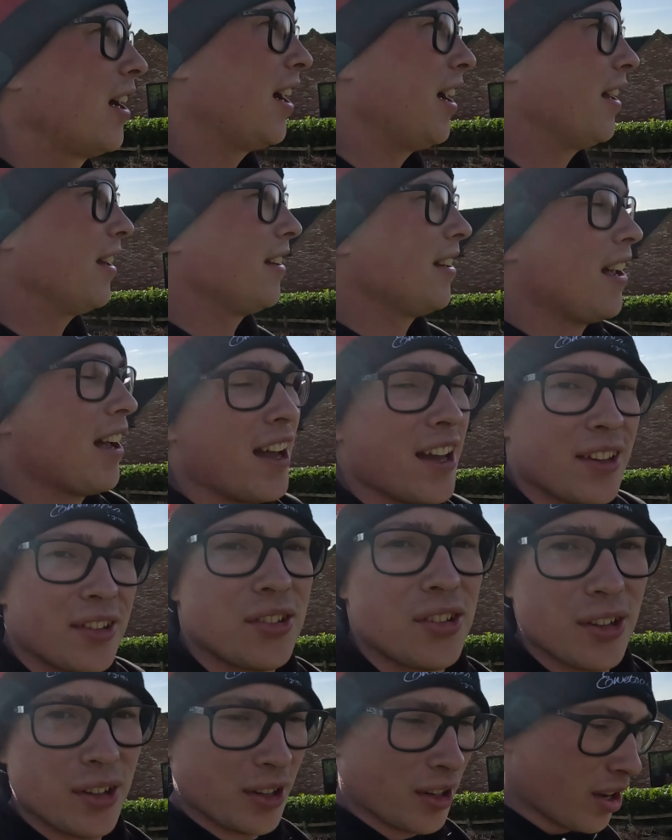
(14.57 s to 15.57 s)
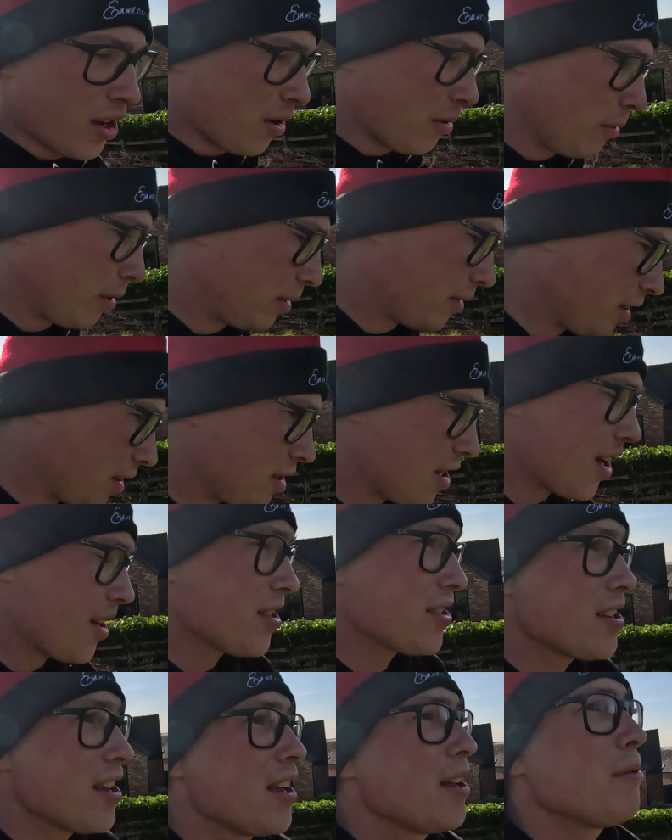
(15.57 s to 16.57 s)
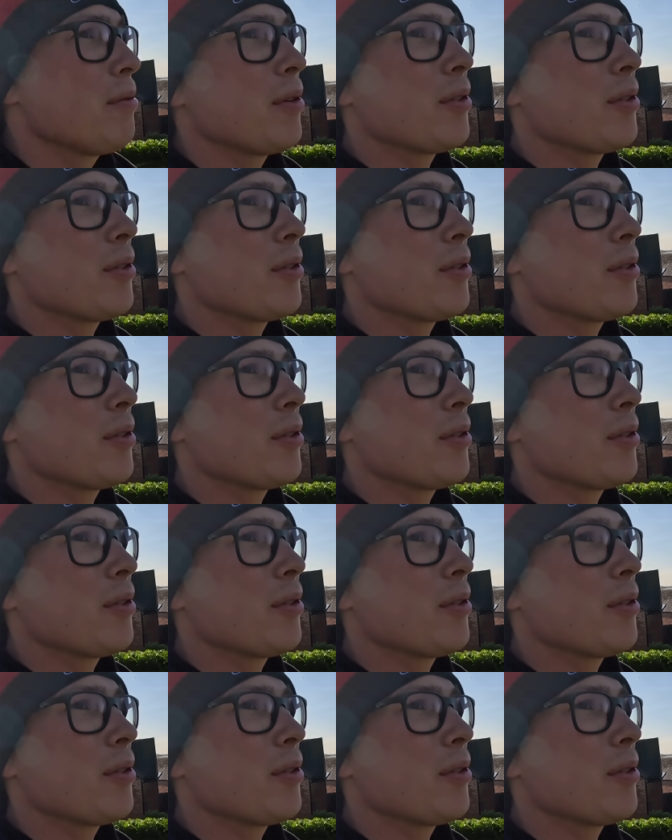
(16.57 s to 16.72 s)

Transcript: and as we did yesterday,